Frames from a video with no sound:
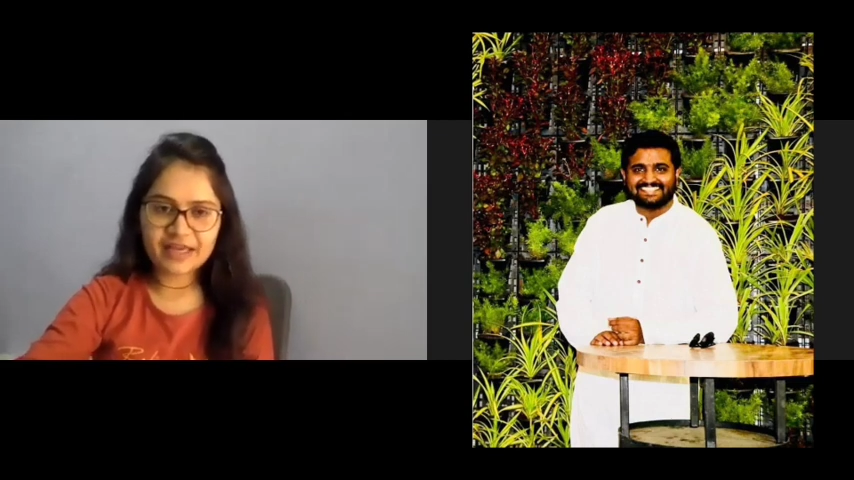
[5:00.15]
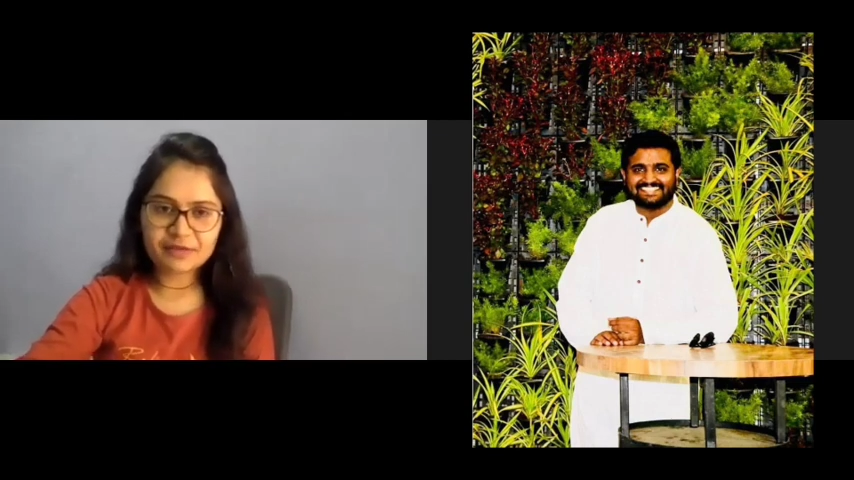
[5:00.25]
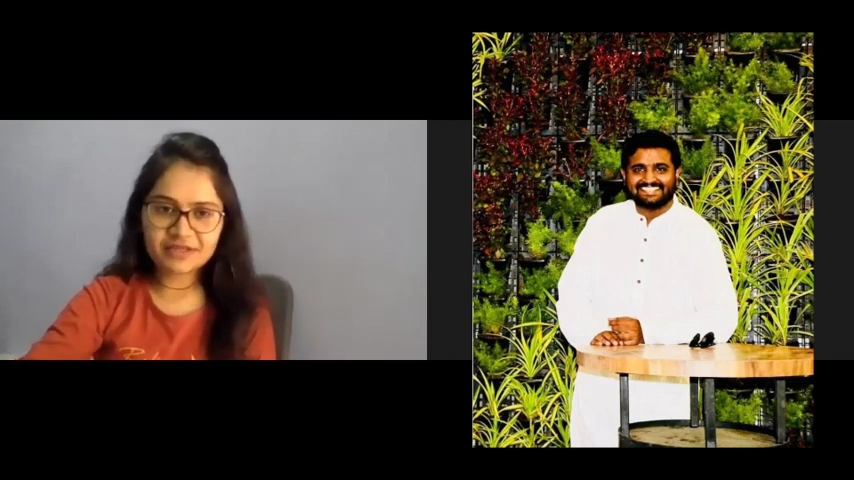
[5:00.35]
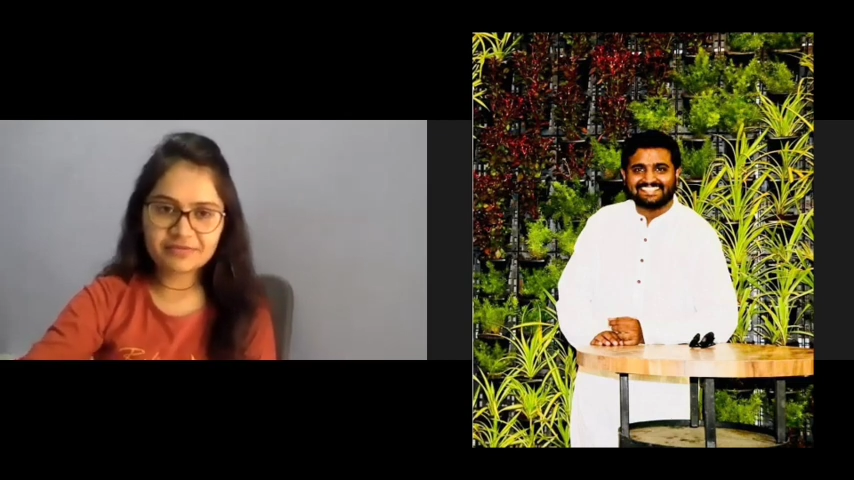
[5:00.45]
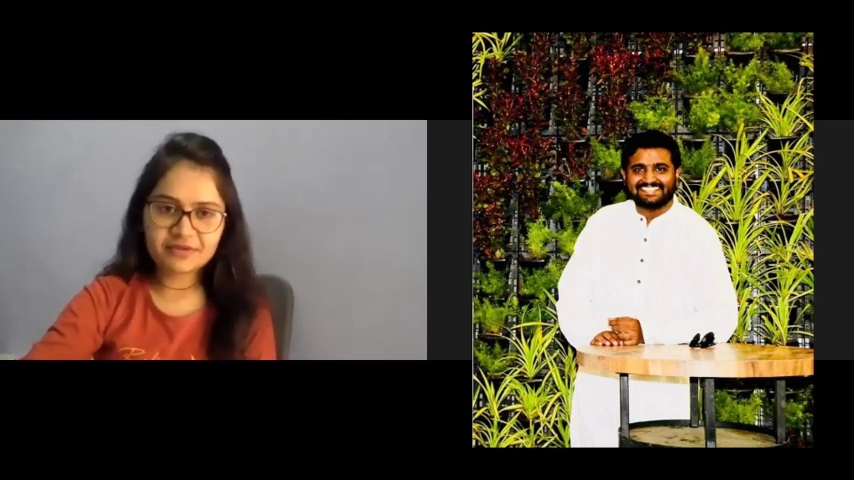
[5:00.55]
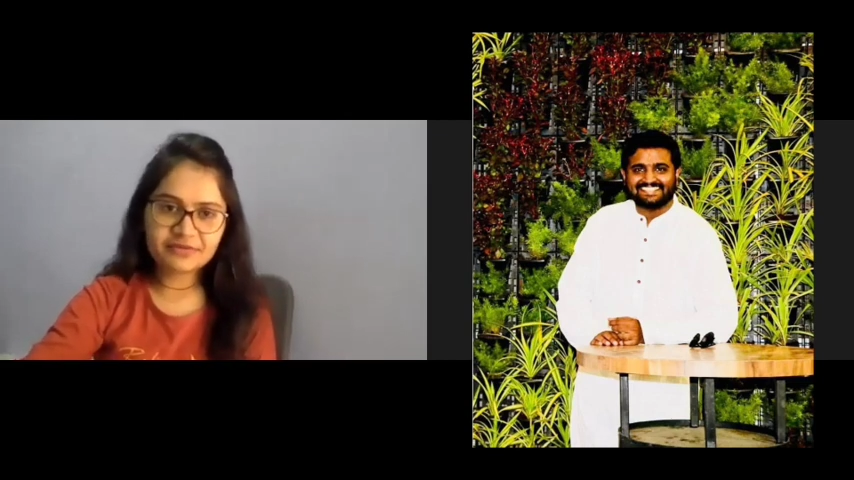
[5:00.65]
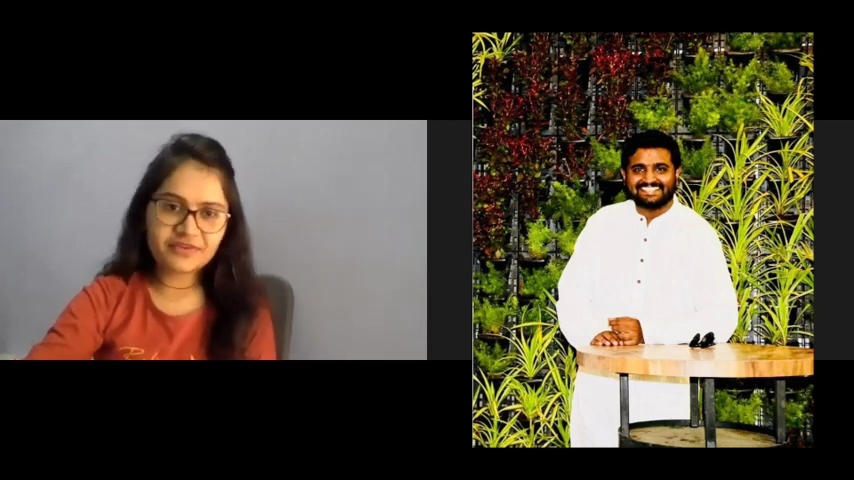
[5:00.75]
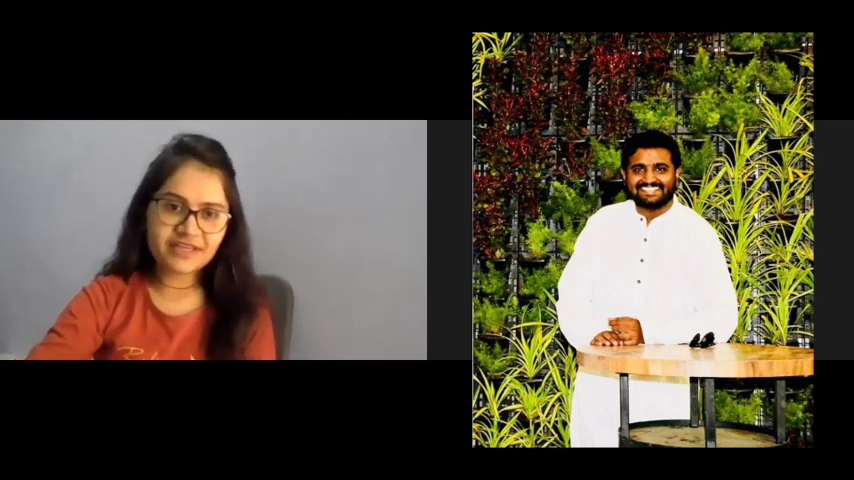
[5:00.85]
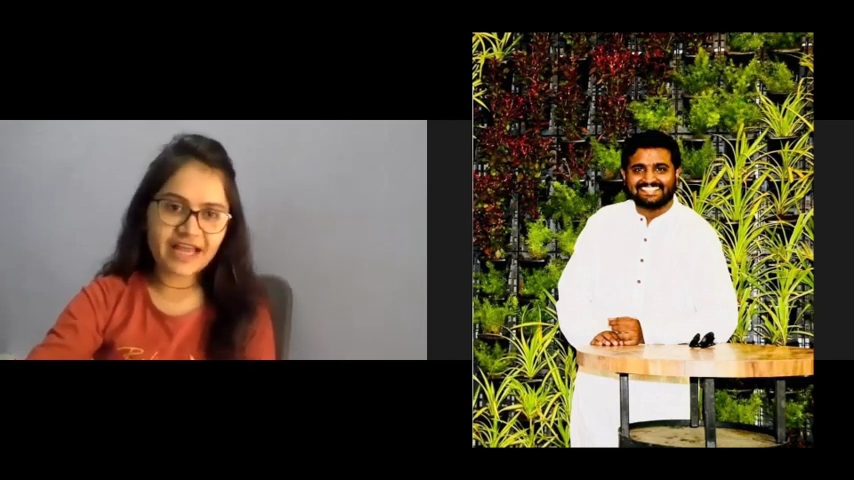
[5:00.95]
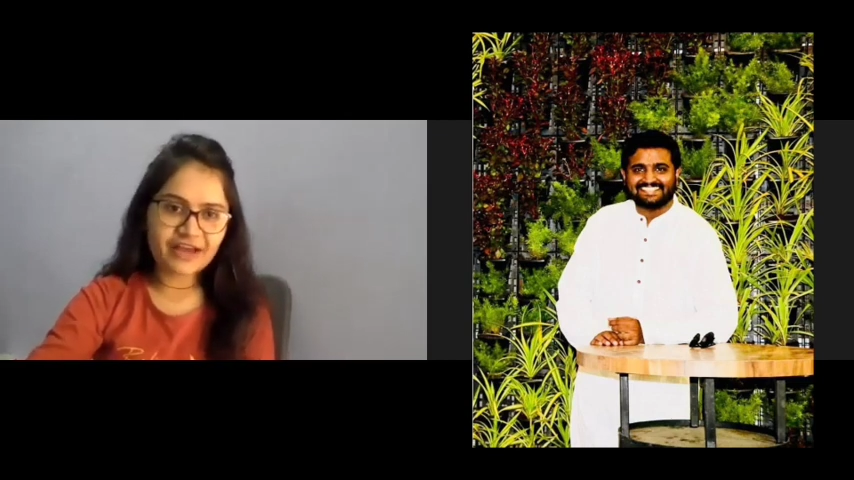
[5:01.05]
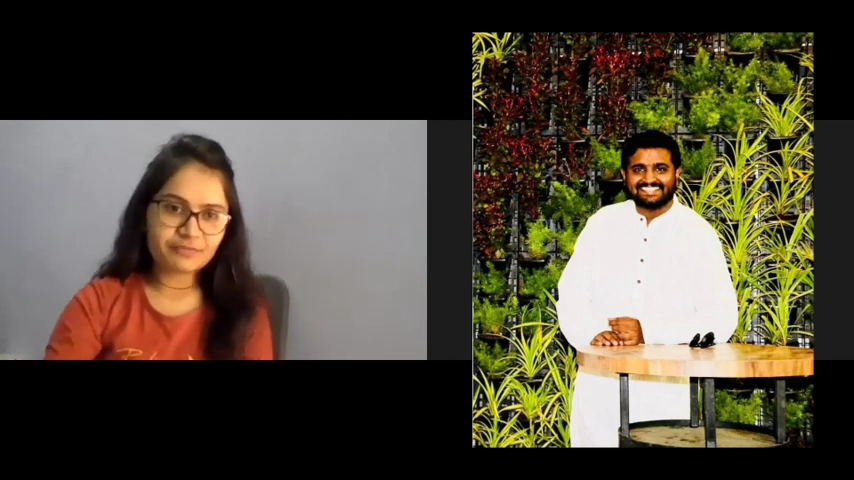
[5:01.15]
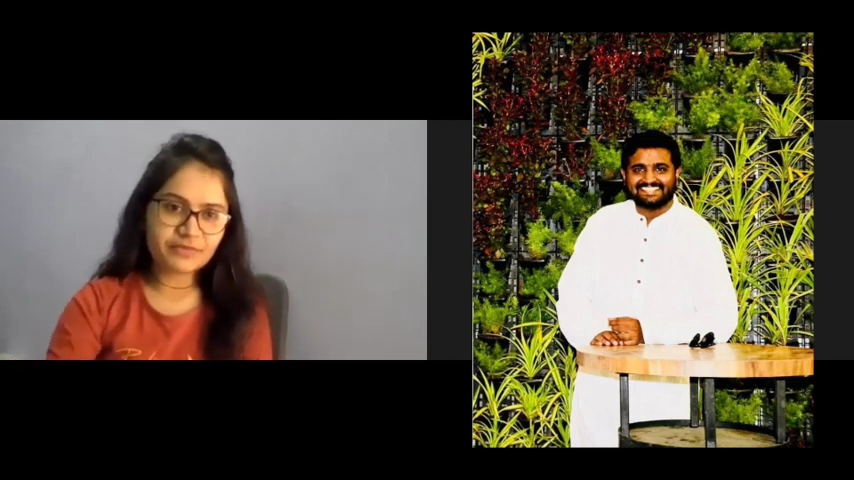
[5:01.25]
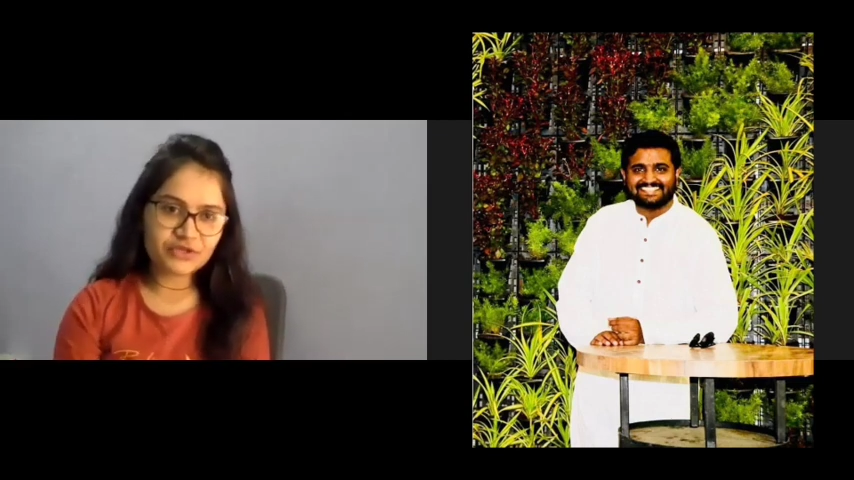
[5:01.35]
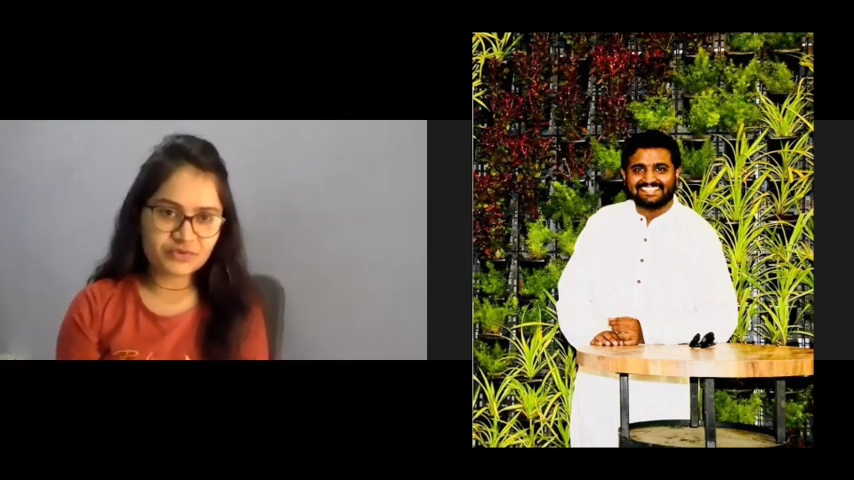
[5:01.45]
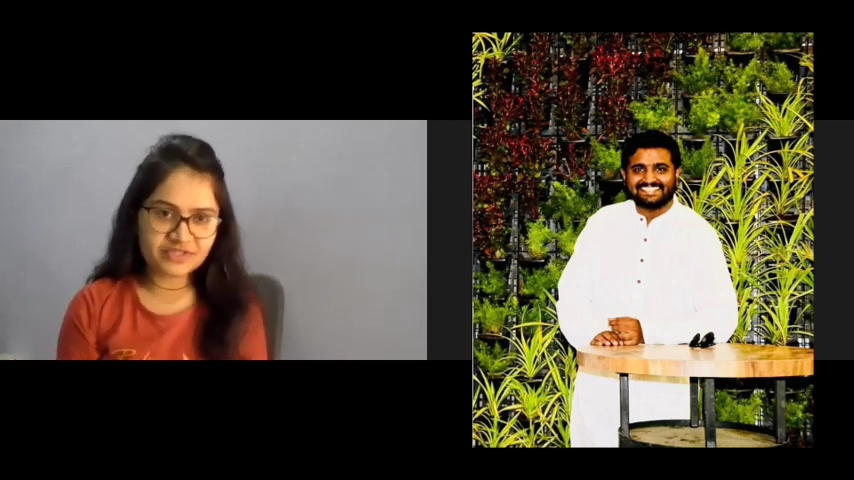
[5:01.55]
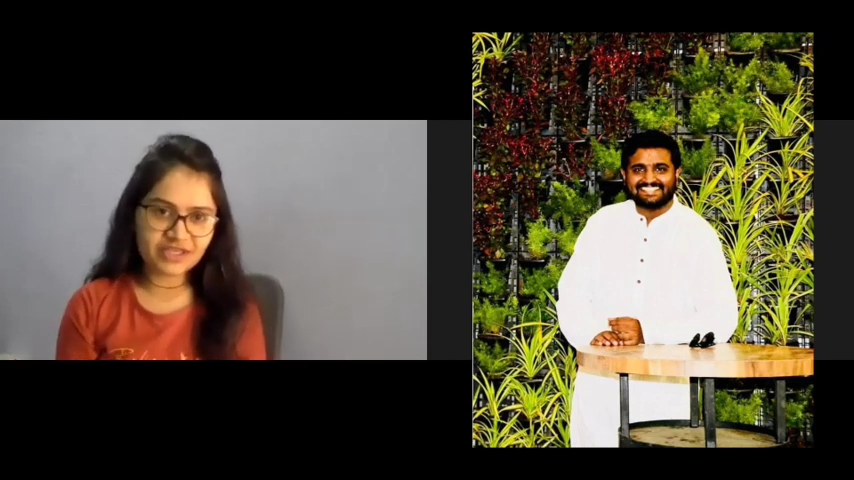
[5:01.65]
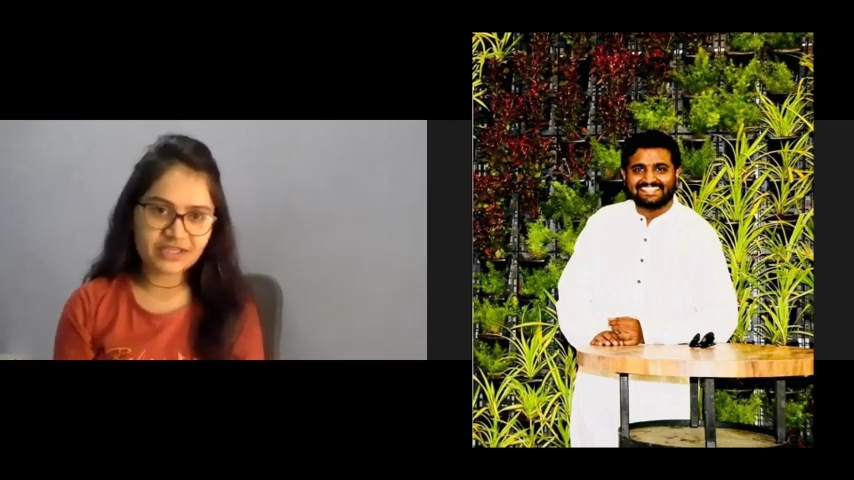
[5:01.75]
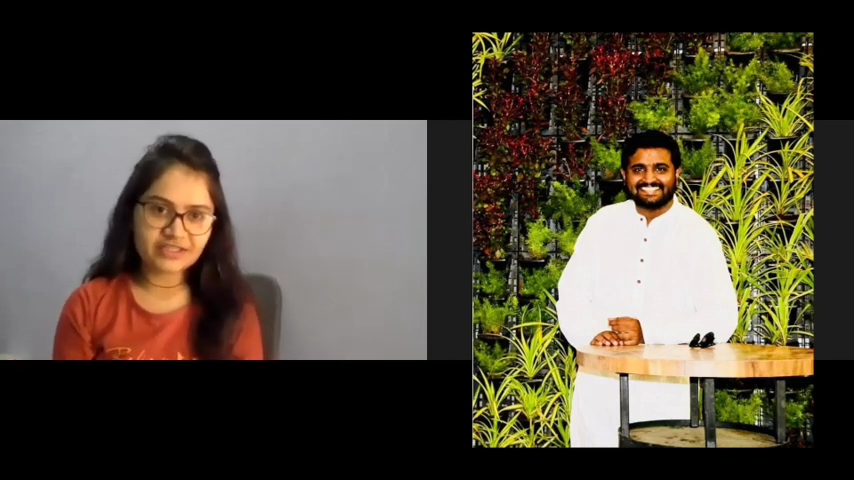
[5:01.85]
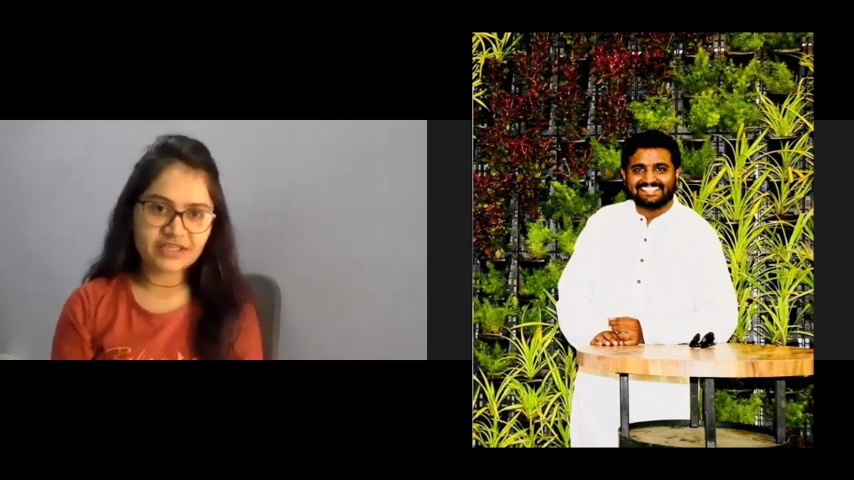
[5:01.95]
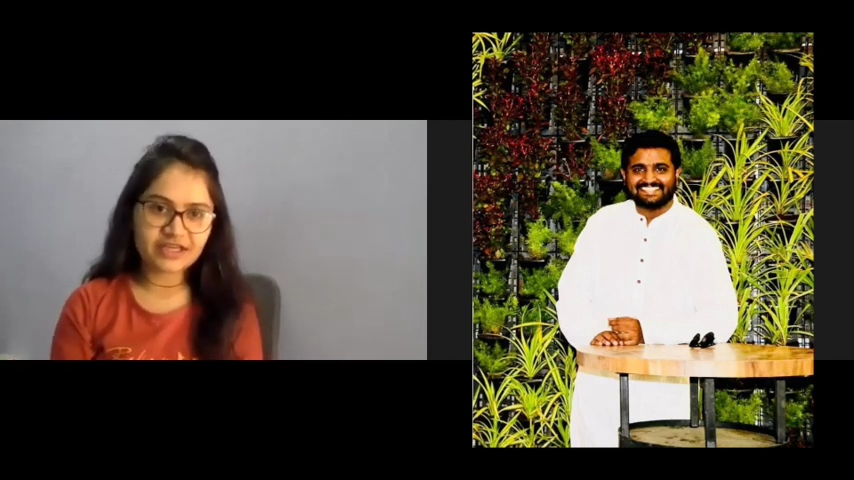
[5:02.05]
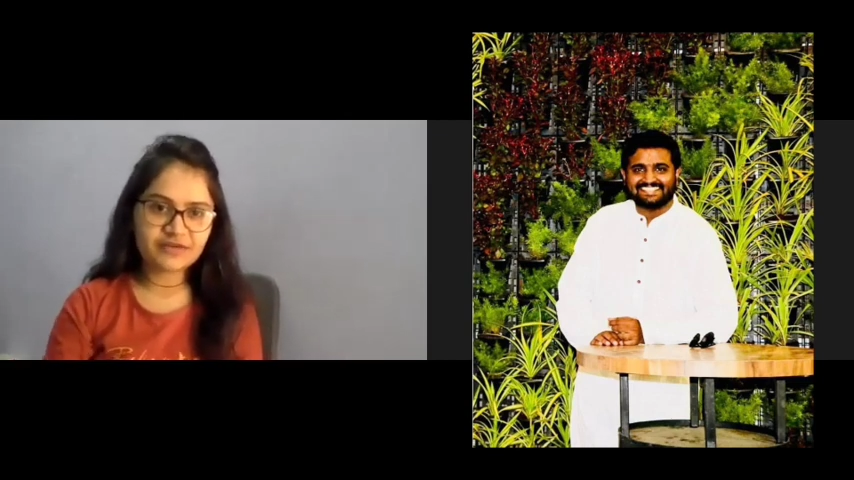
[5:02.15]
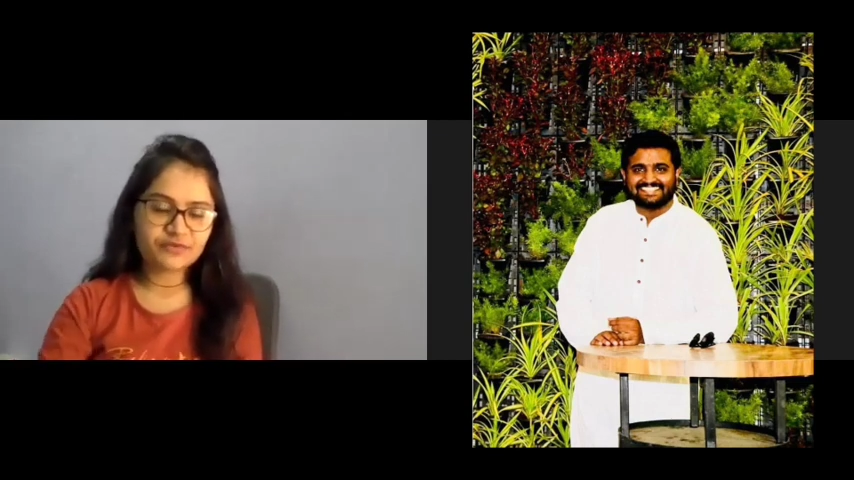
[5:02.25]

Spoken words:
I mean, we have been using it